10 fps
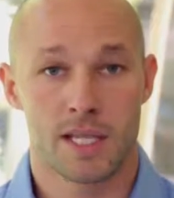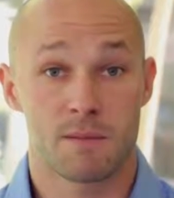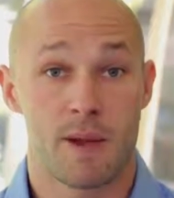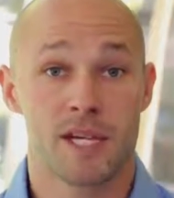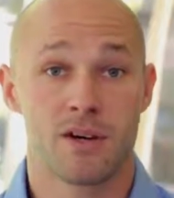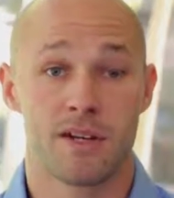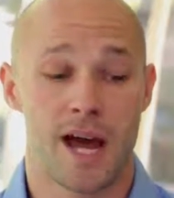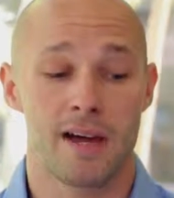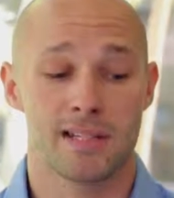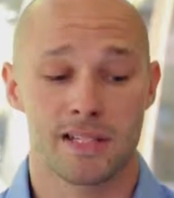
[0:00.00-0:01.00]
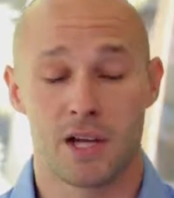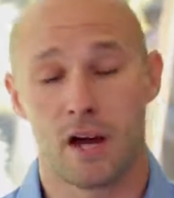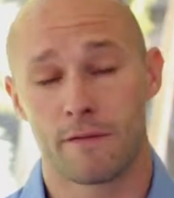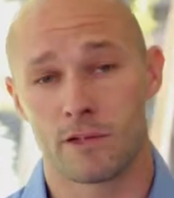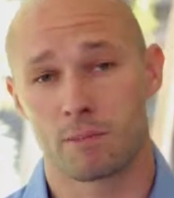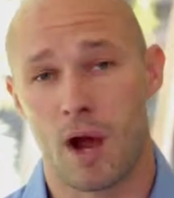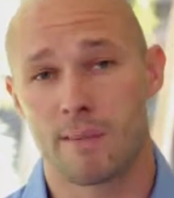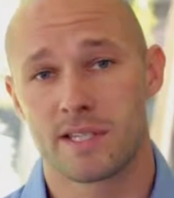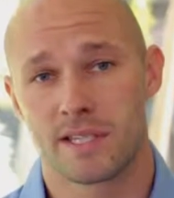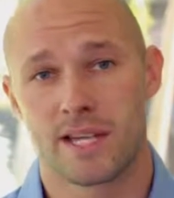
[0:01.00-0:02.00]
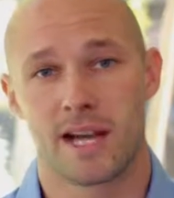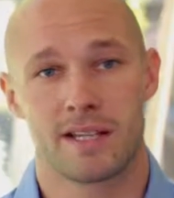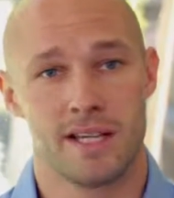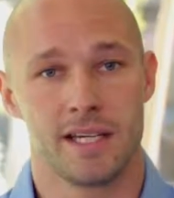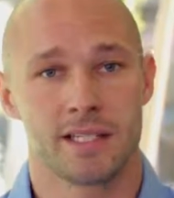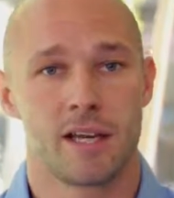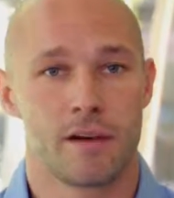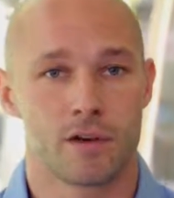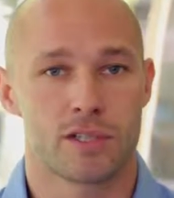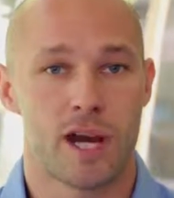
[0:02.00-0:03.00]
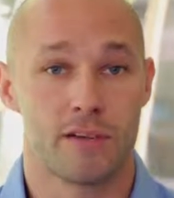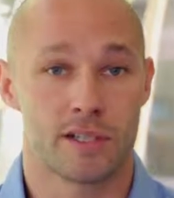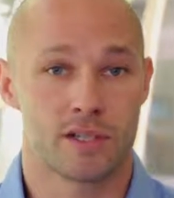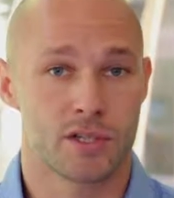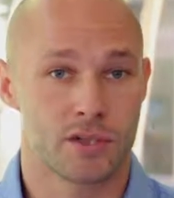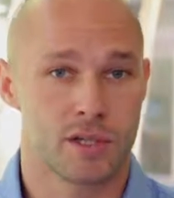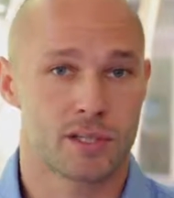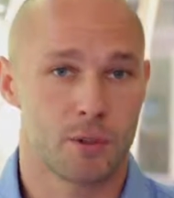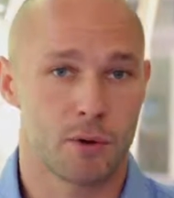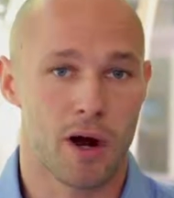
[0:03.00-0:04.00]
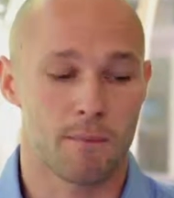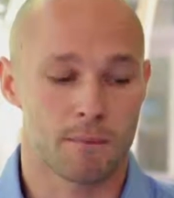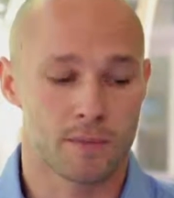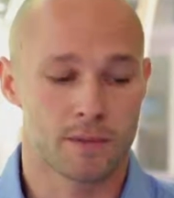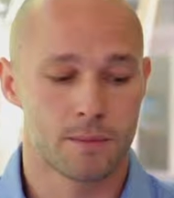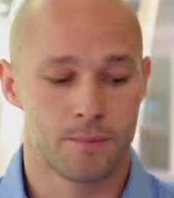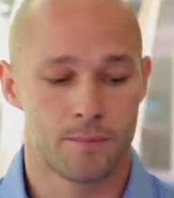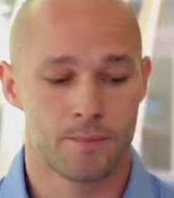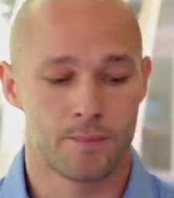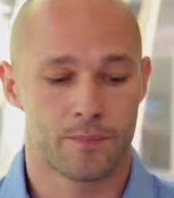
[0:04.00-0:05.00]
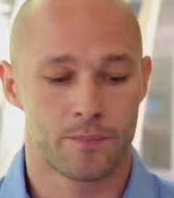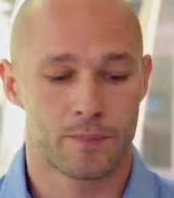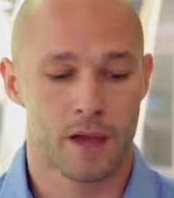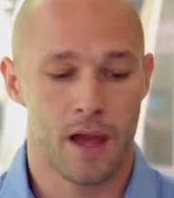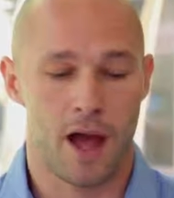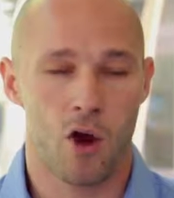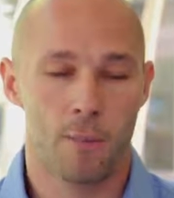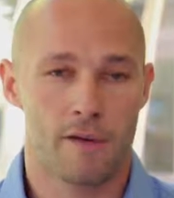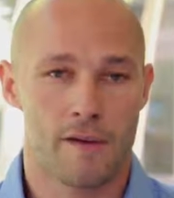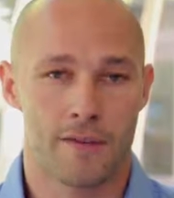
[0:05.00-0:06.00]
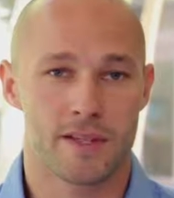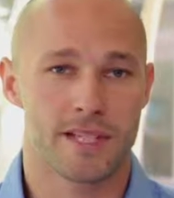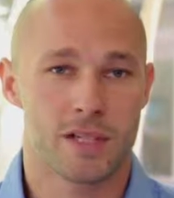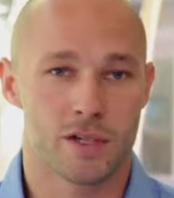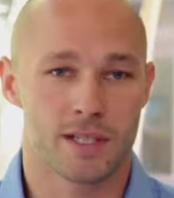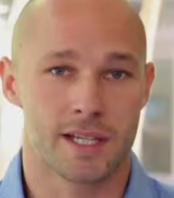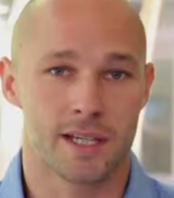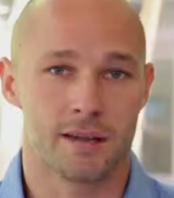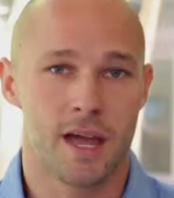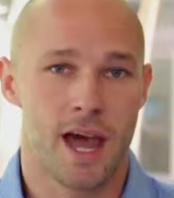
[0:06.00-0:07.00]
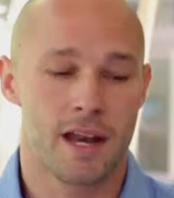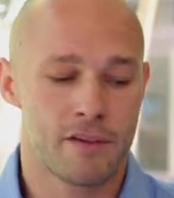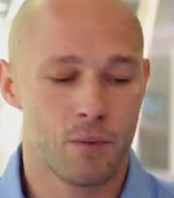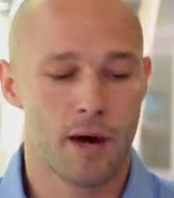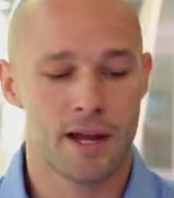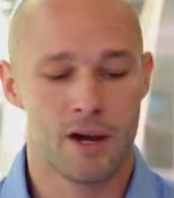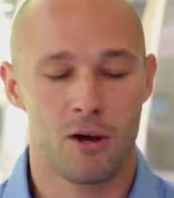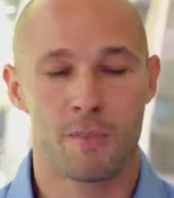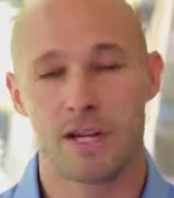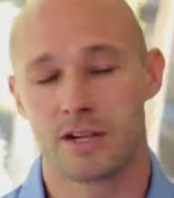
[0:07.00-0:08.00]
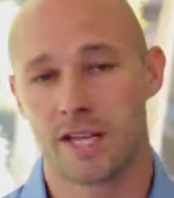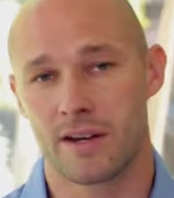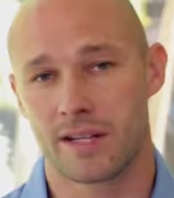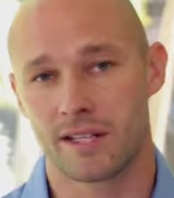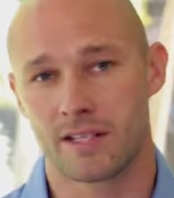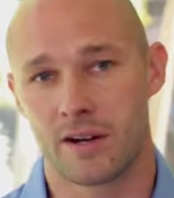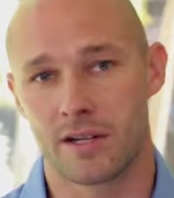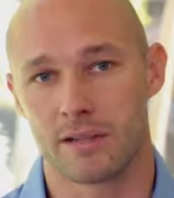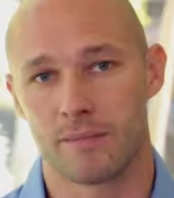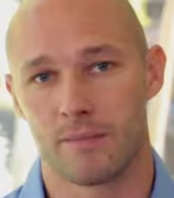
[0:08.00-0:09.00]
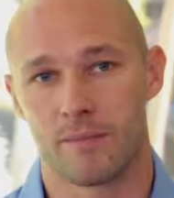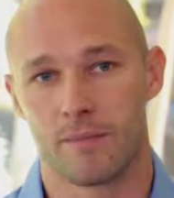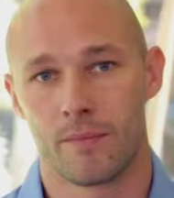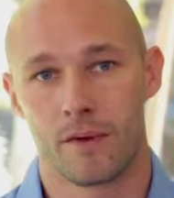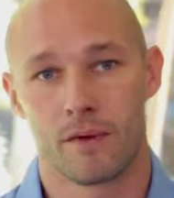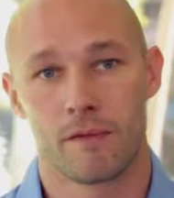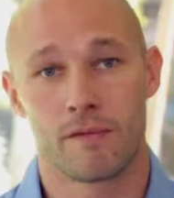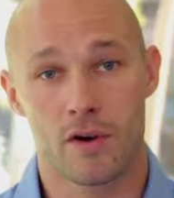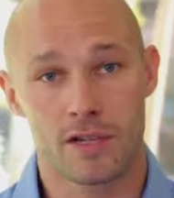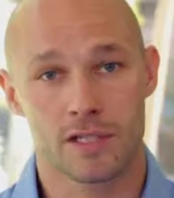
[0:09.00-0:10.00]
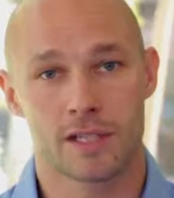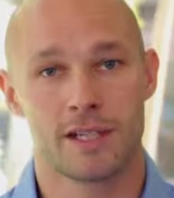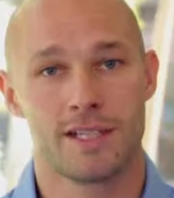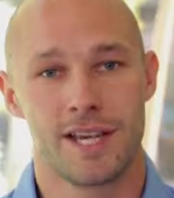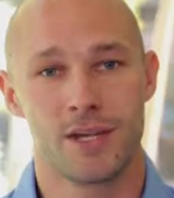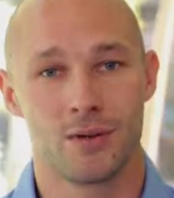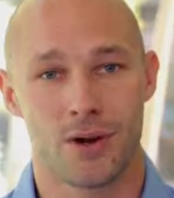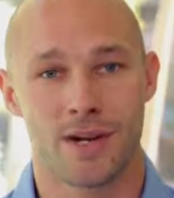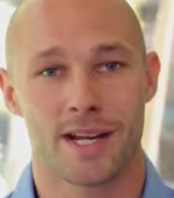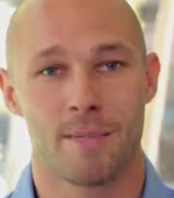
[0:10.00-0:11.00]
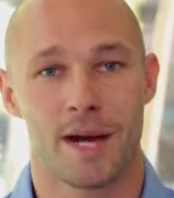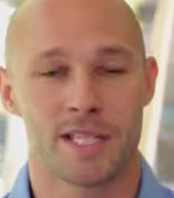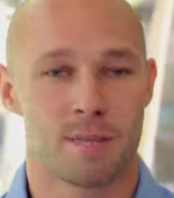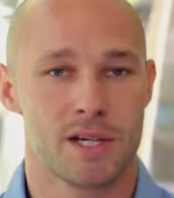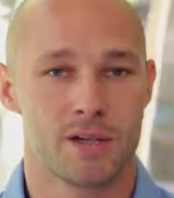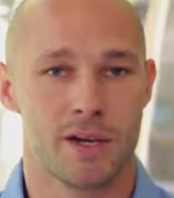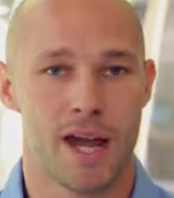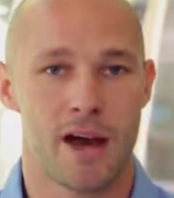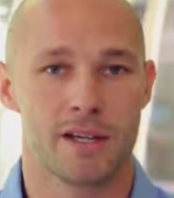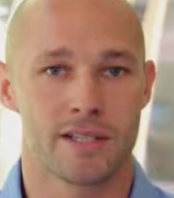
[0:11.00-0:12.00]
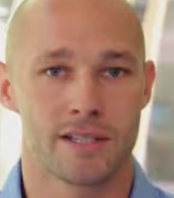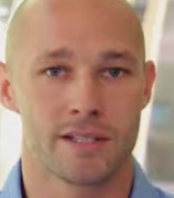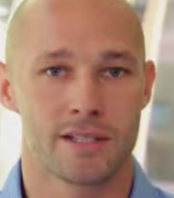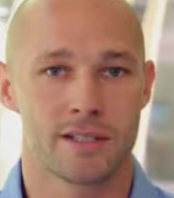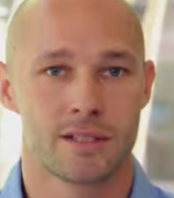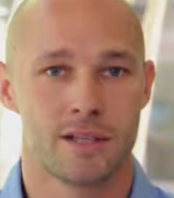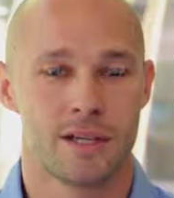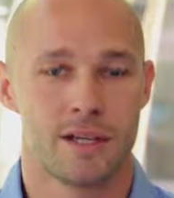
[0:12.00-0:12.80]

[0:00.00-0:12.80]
Spatial analysis offers promising techniques for solving search and rescue problems. I hope you found this interesting, and if you want to help, here's how to get started. First, continue learning about spatial analysis.